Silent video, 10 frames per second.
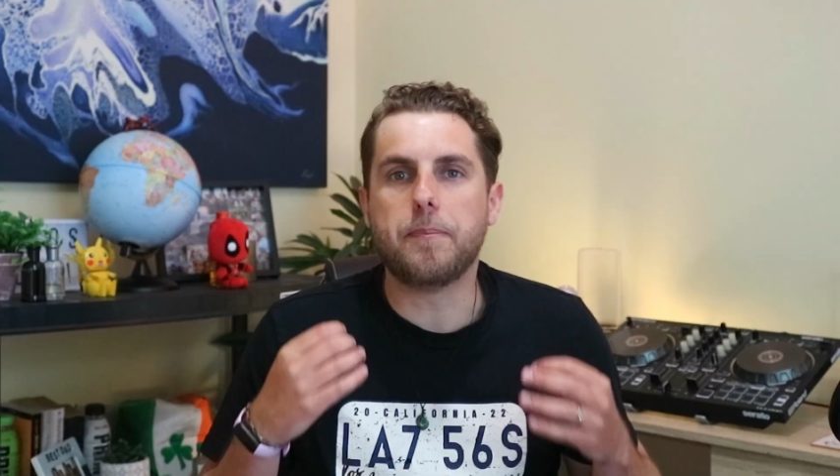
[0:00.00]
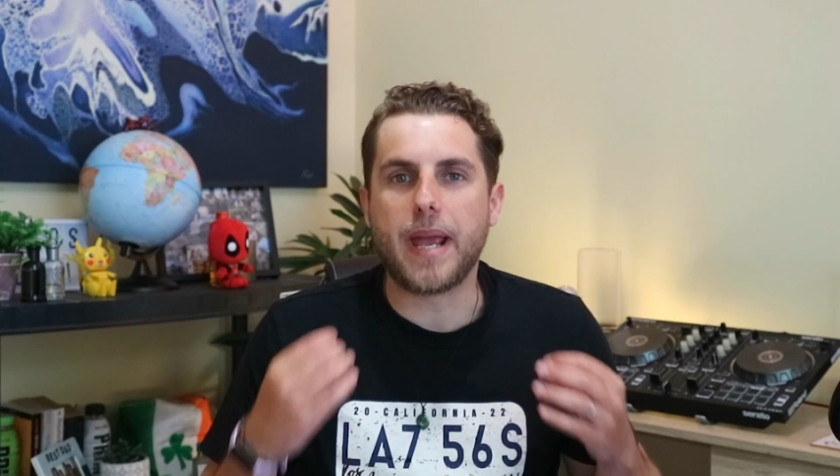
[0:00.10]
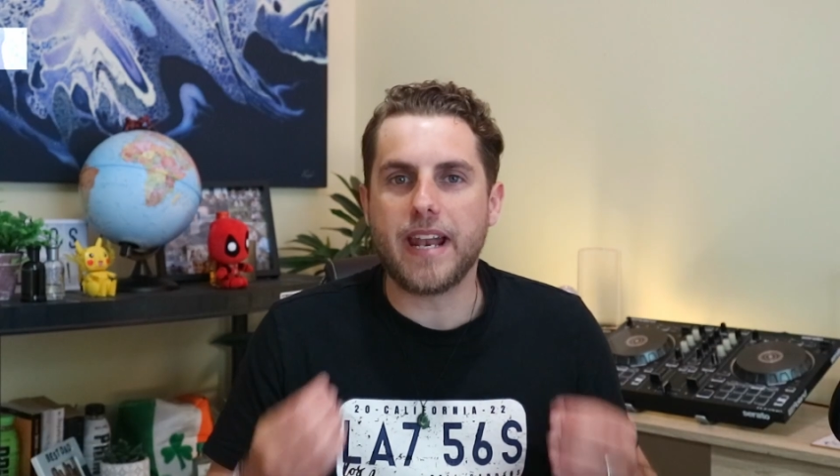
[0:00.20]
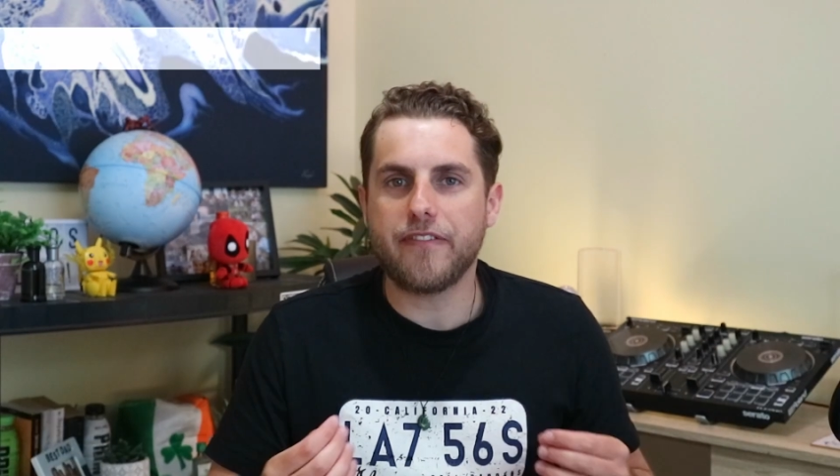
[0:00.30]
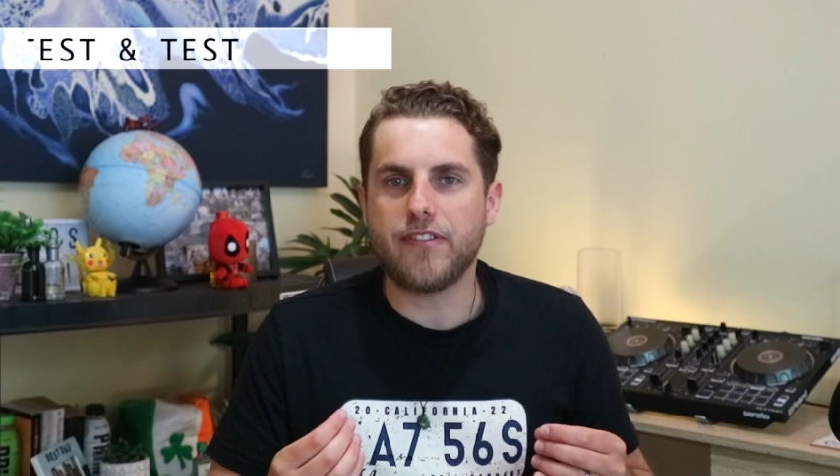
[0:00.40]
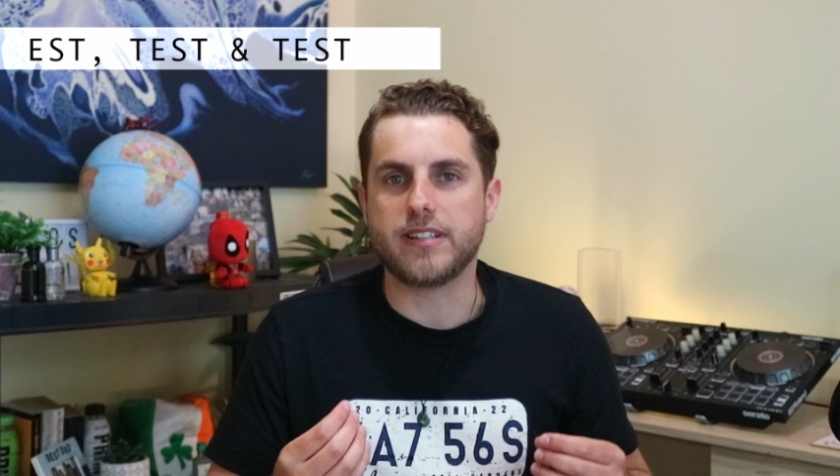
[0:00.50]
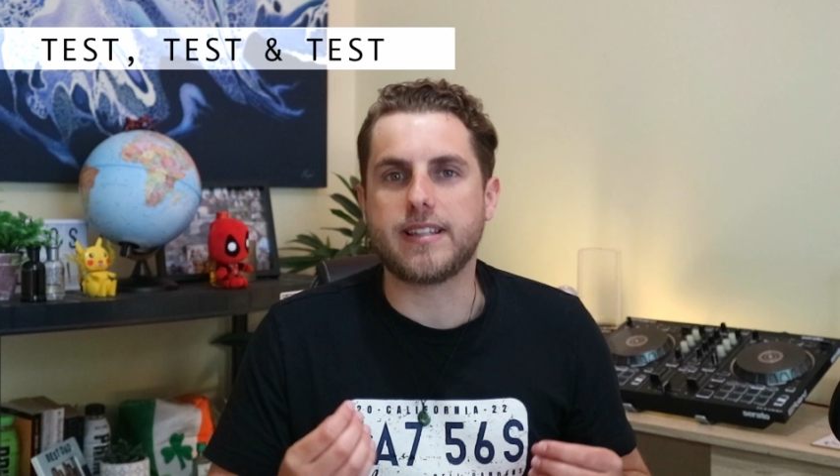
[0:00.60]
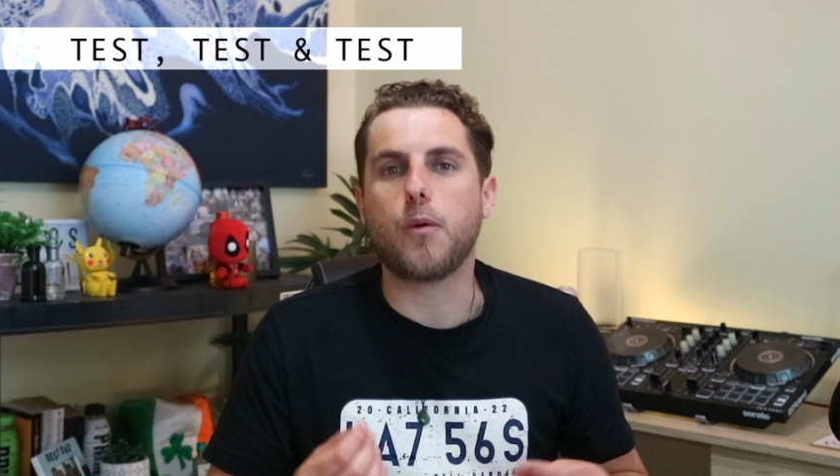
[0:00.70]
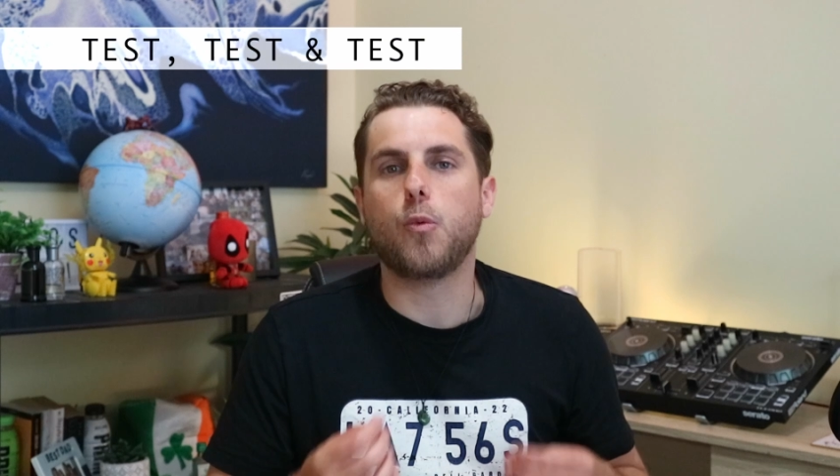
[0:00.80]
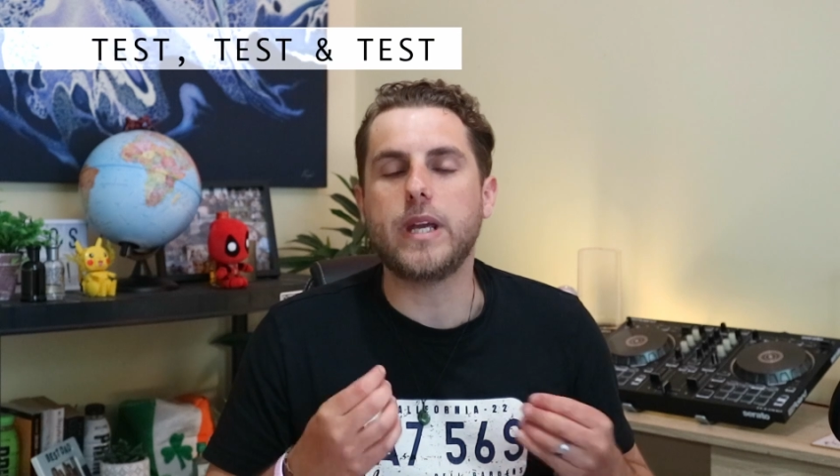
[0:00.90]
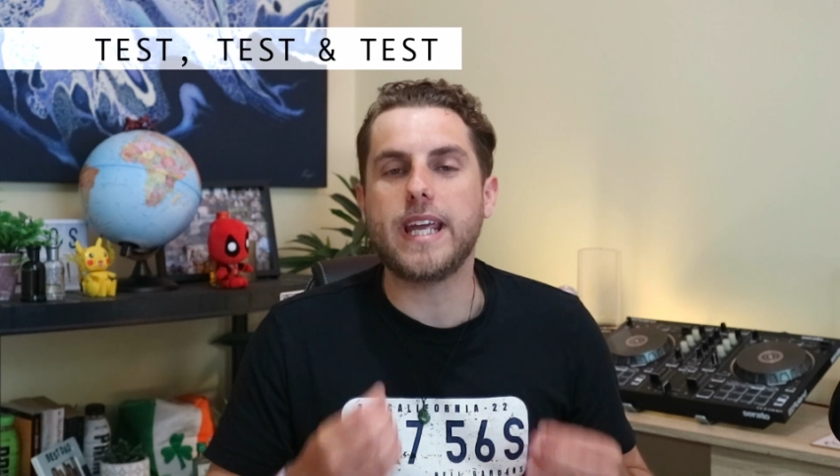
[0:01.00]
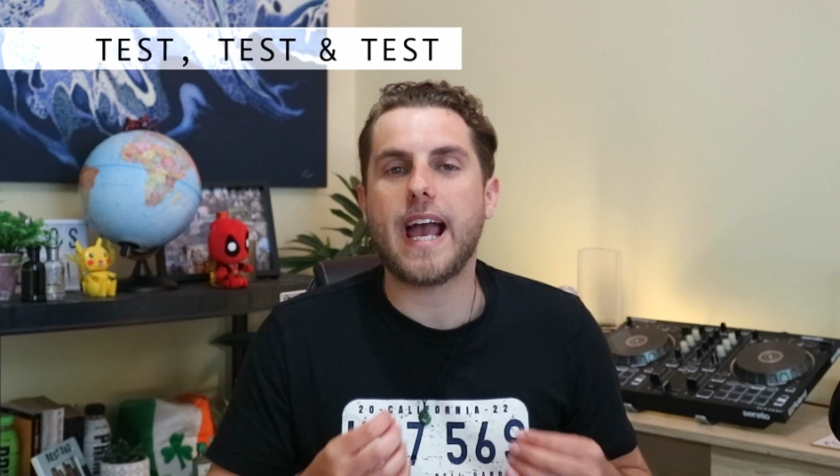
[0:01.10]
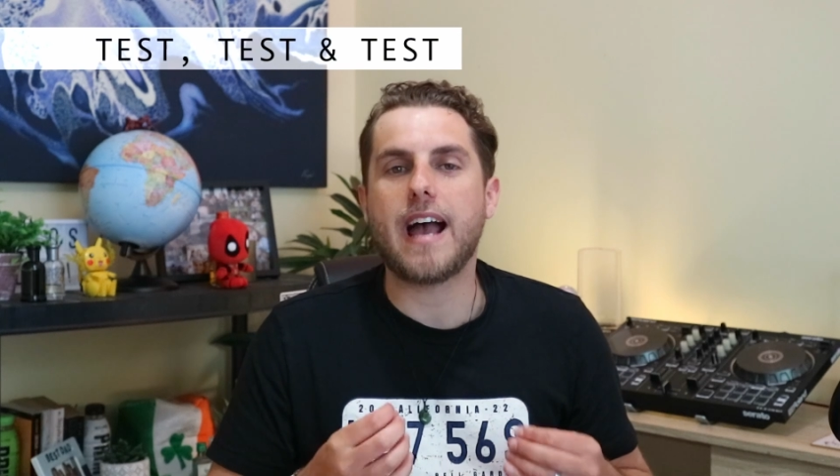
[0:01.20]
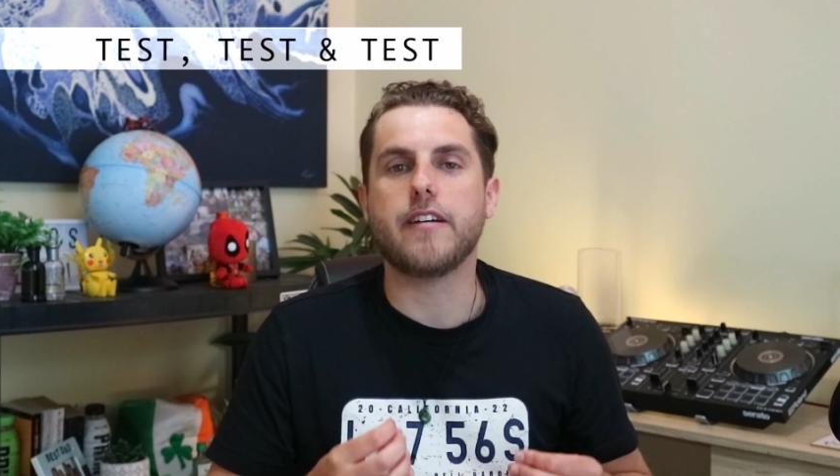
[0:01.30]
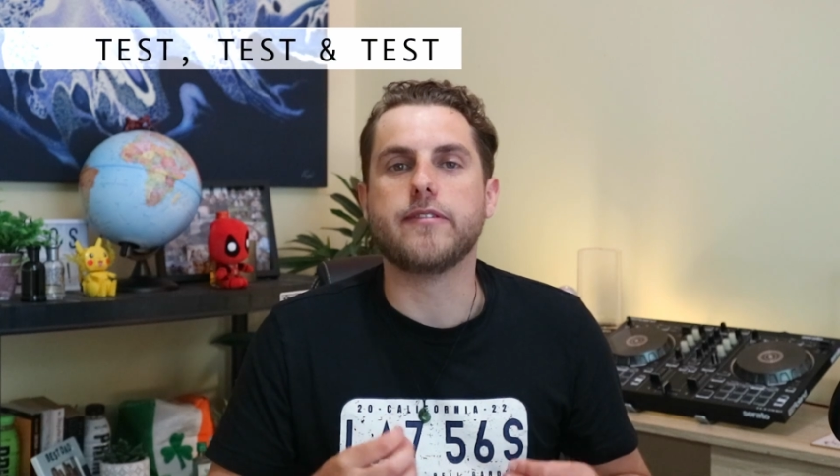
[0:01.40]
benefit that we
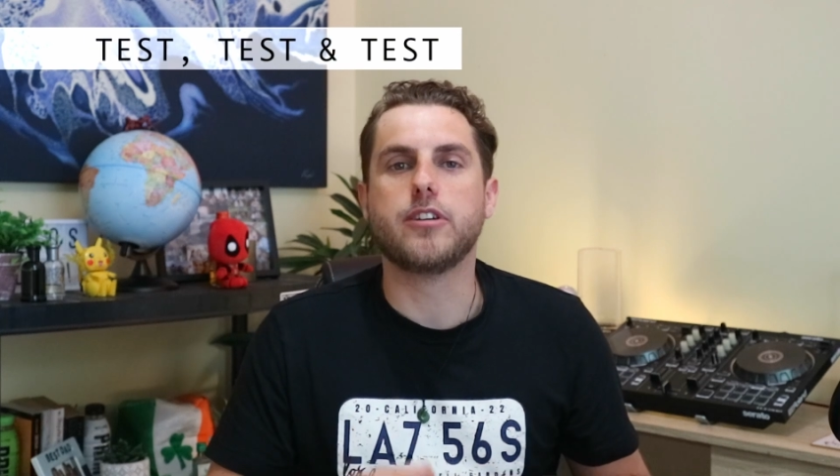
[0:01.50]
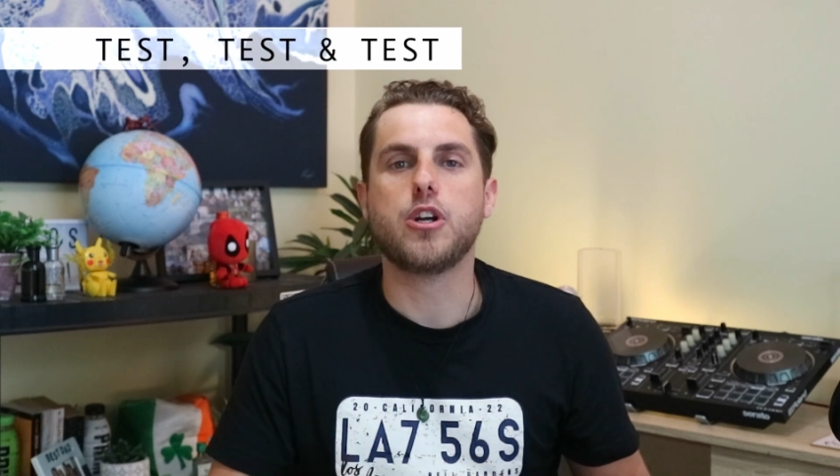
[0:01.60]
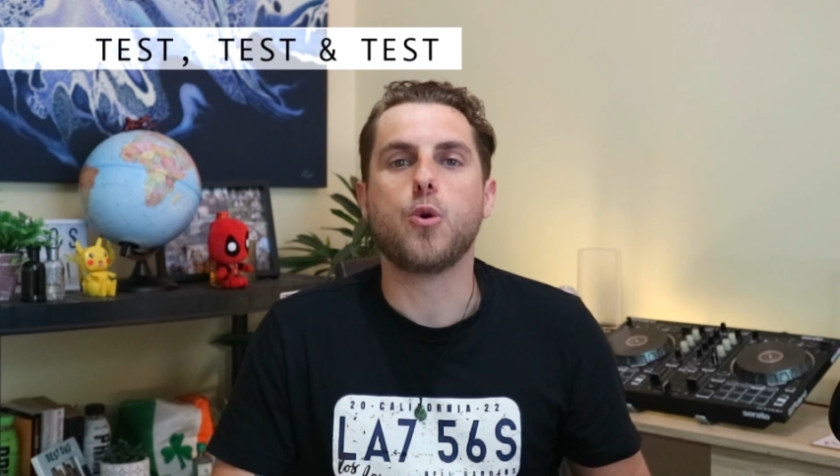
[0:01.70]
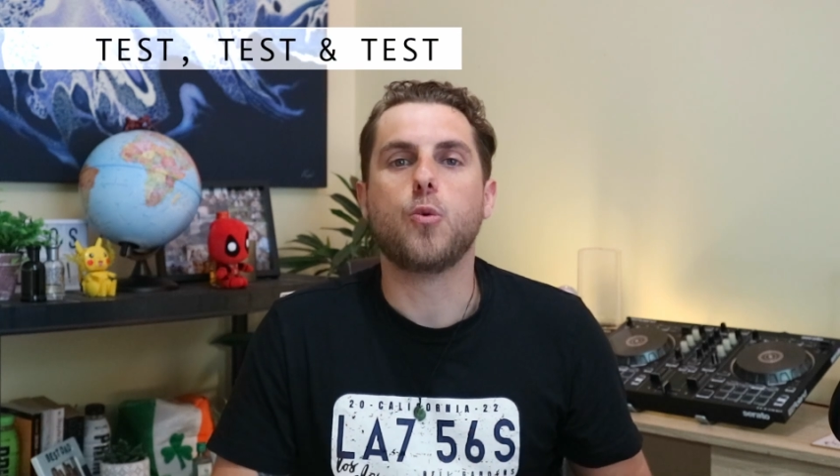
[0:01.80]
have